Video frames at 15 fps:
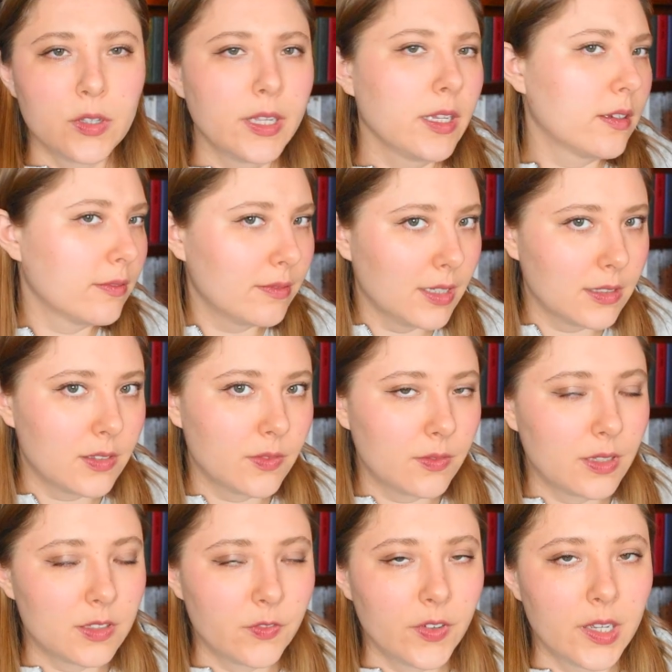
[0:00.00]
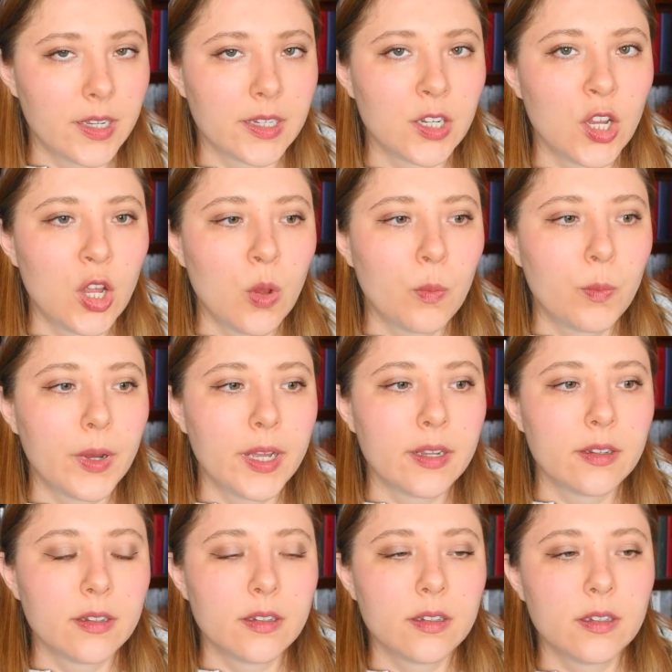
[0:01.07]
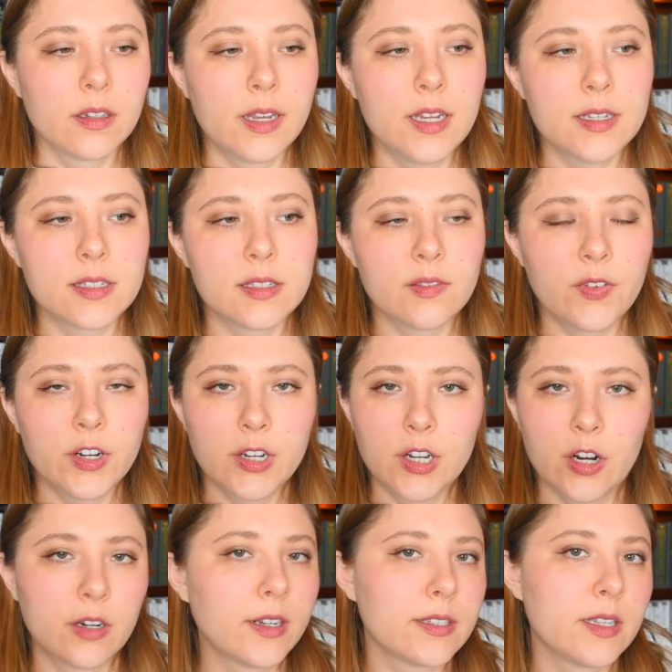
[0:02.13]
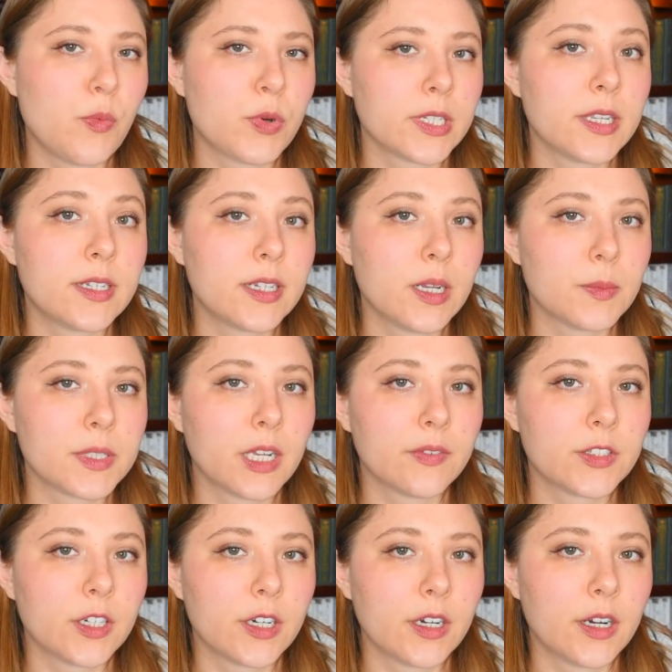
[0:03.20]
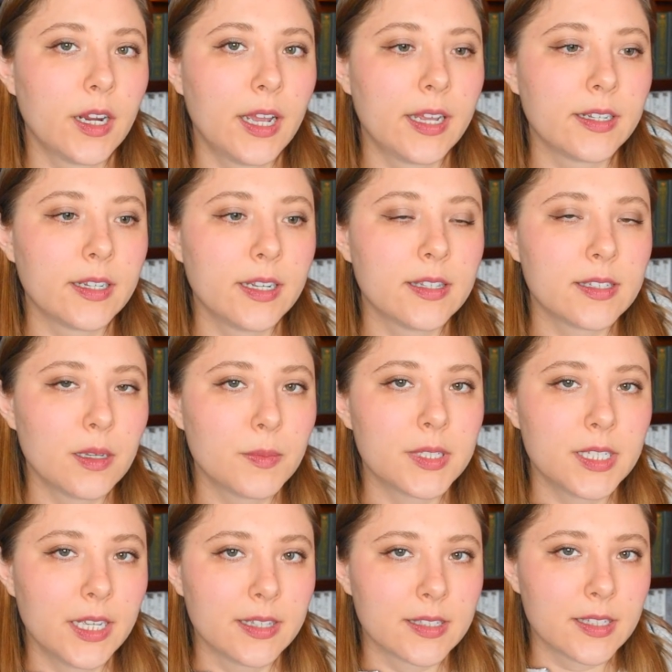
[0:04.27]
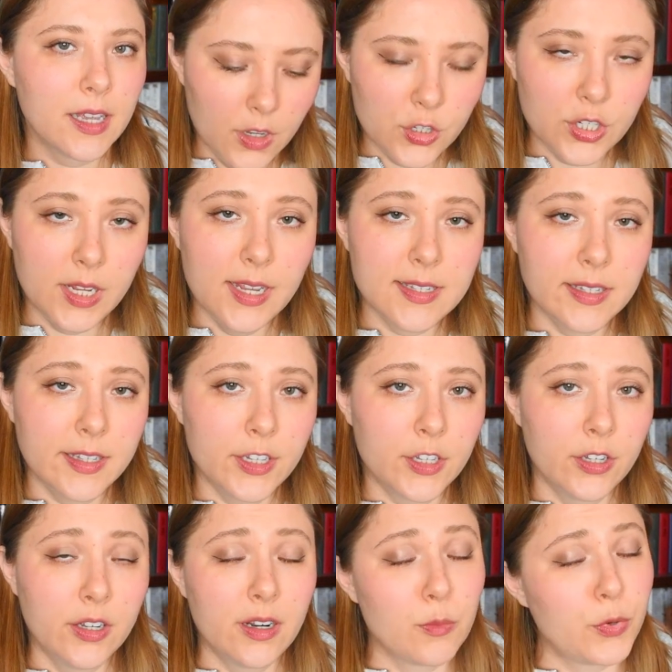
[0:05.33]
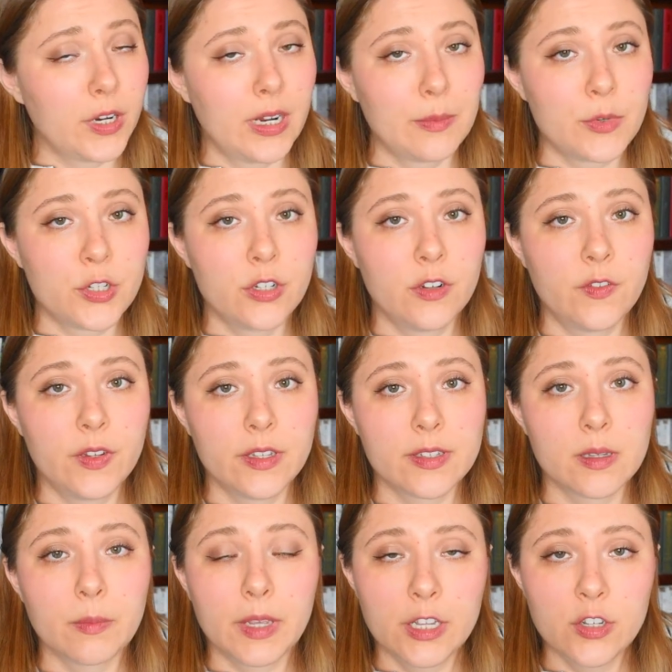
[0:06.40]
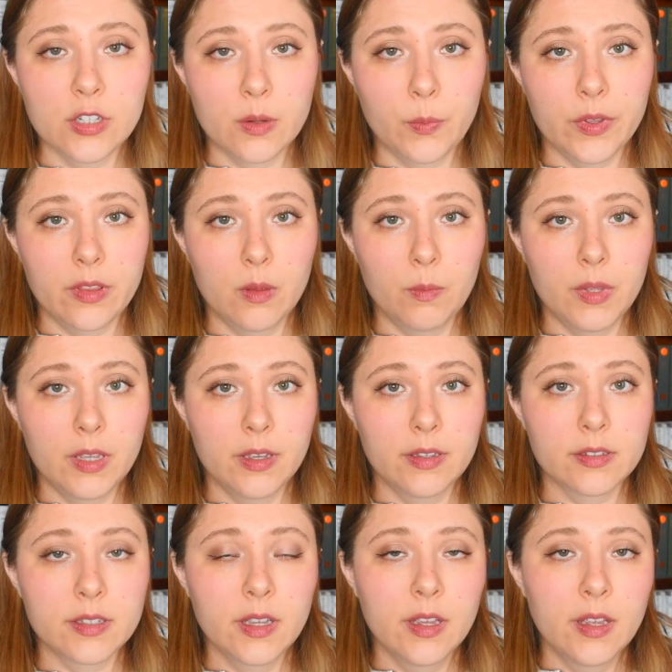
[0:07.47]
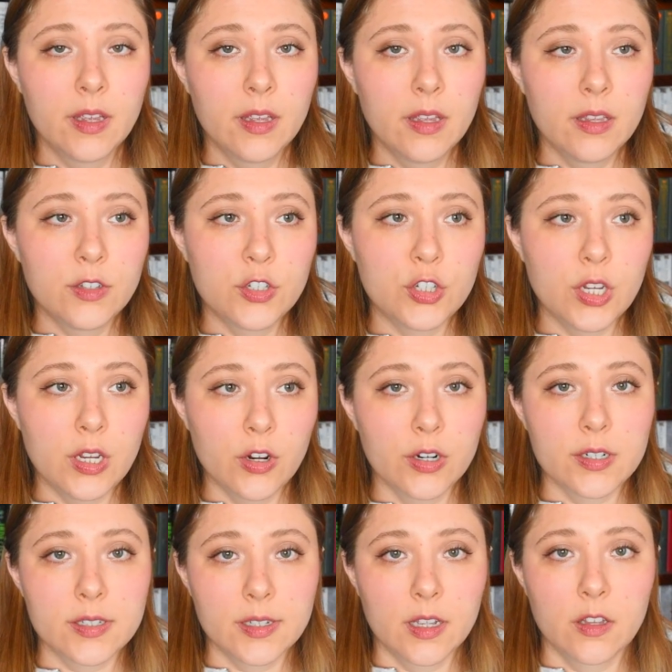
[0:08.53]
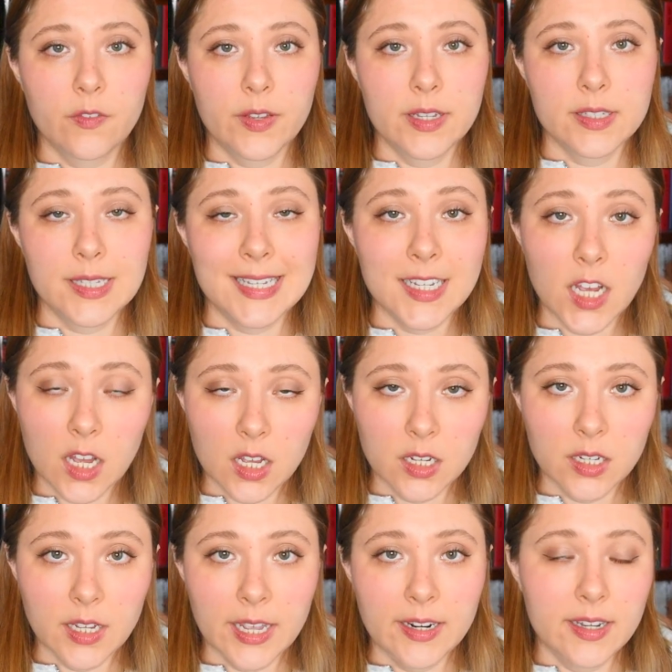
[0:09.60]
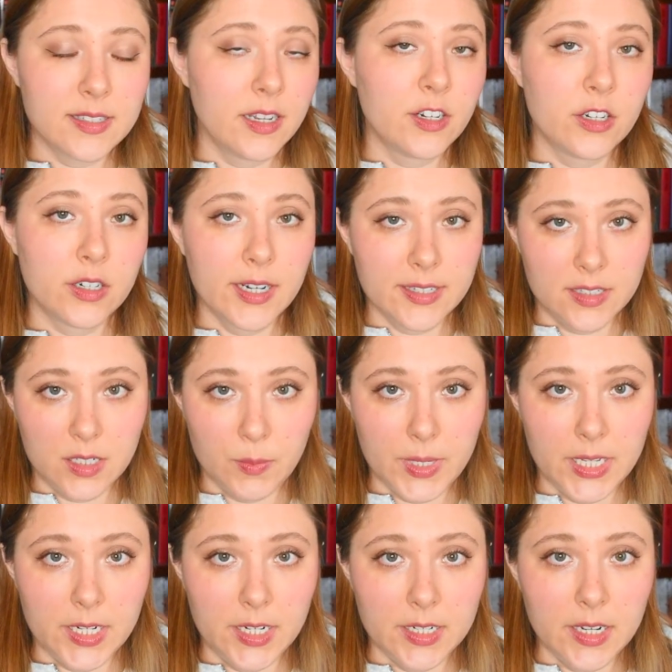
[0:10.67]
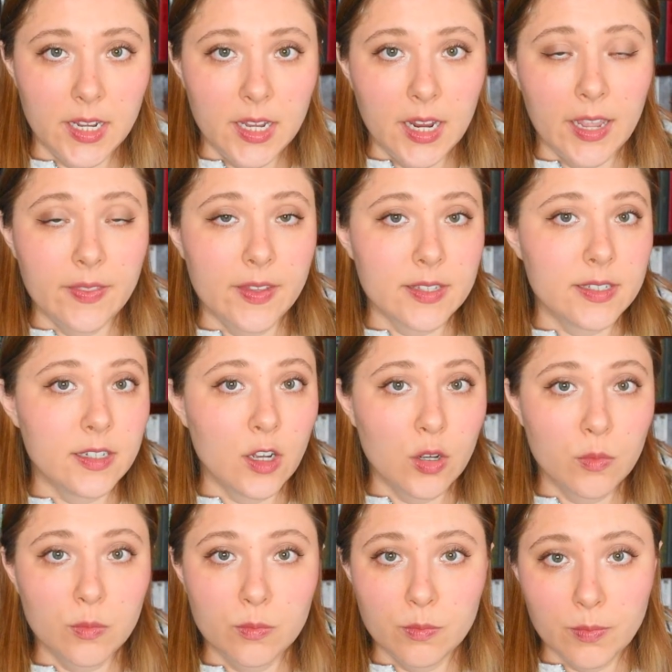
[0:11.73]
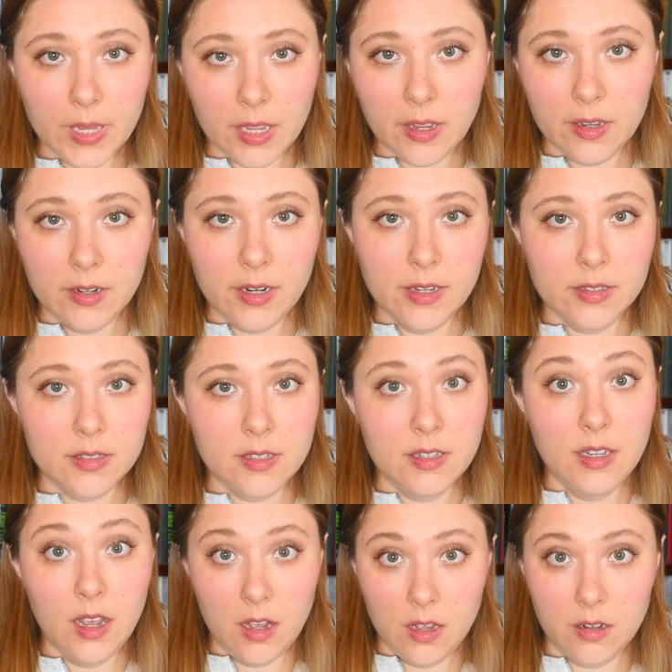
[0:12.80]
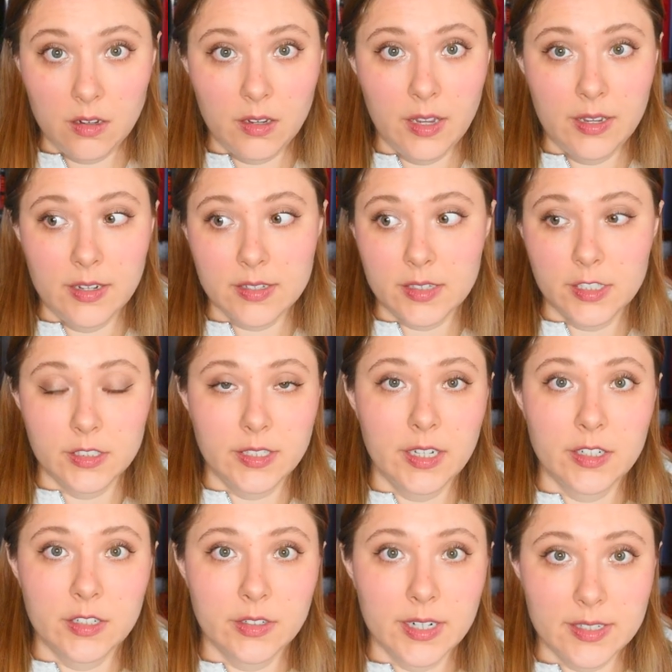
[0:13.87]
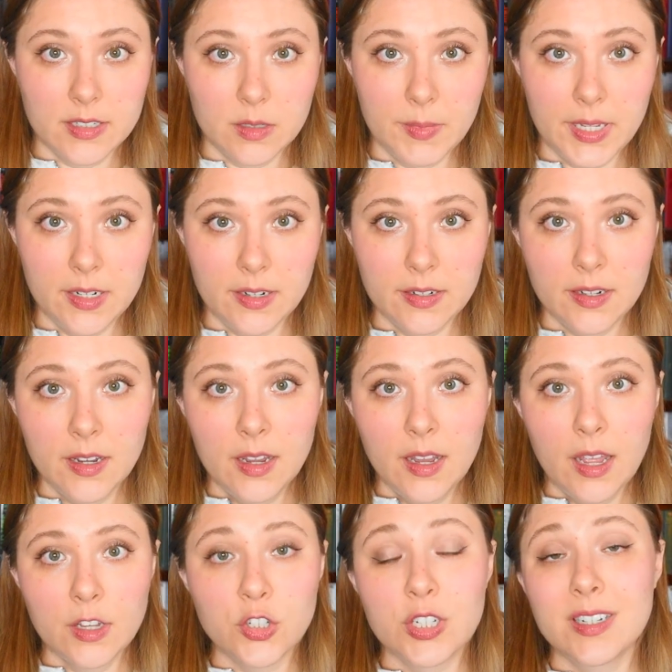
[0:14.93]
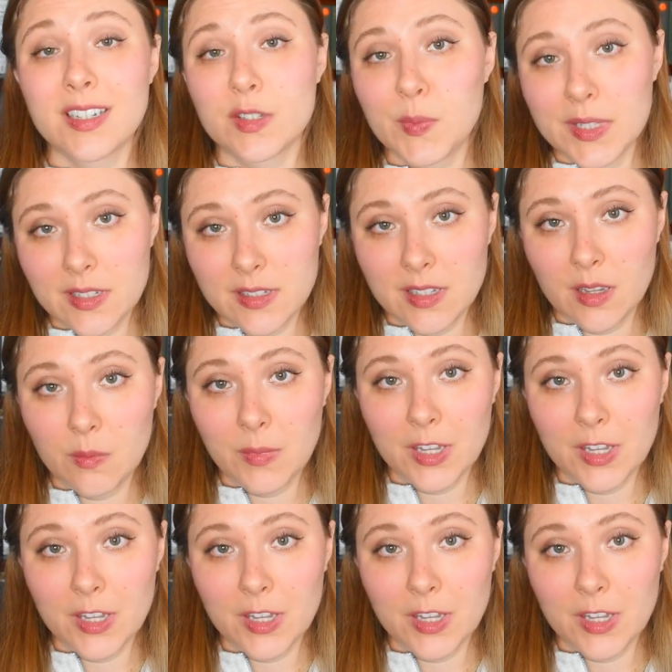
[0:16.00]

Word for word: like that's fine, but he's very earnestly presenting himself to her, and in some sense she easily could and perhaps should feel some kinship with him because she herself is young and is underestimated, and this young man is young and is clearly underestimated, and she dismisses him